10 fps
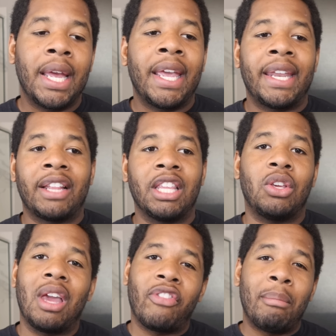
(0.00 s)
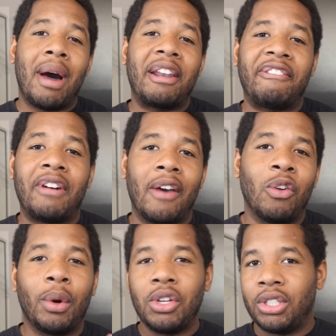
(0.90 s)
And I think you have to modify the
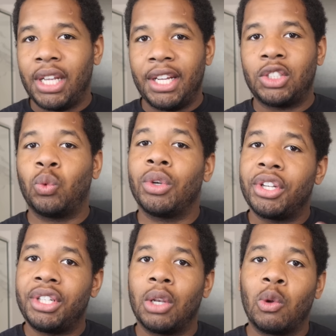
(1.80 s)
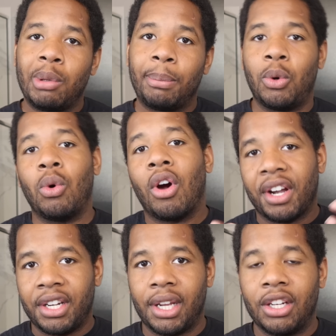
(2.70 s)
way you teach when you're dealing with people who
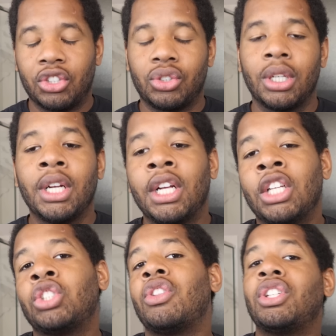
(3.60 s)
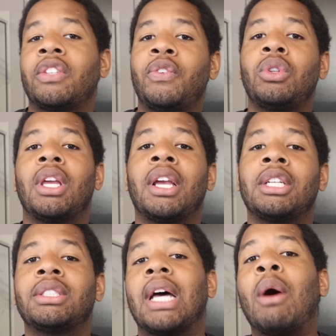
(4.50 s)
aren't in the industry. So there's a few
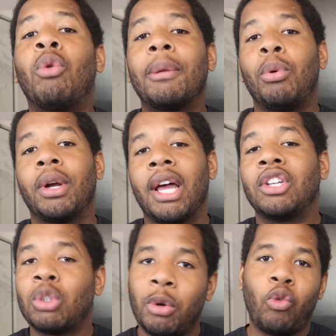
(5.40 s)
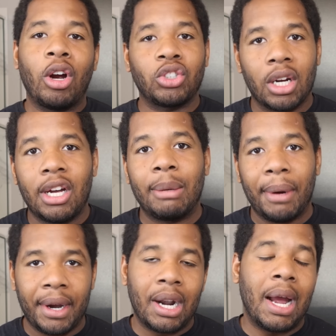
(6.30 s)
things I want to point out. So before I start cutting
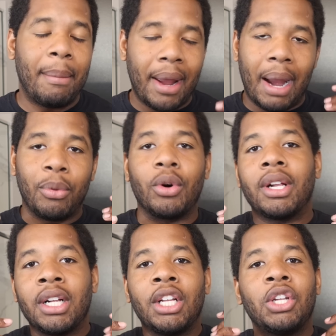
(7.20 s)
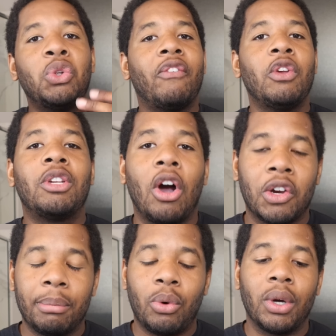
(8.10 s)
my hair, I'm going to do a few
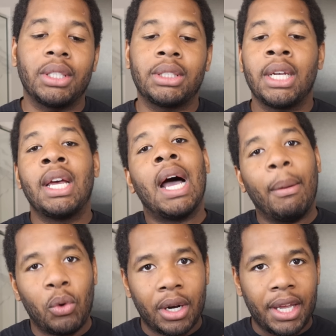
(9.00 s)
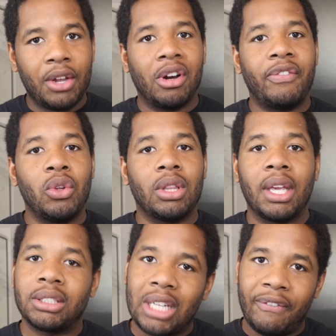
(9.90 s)
talking points. I'm going to hit on a few
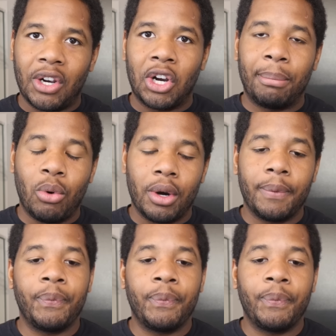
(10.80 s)
things that I feel are important.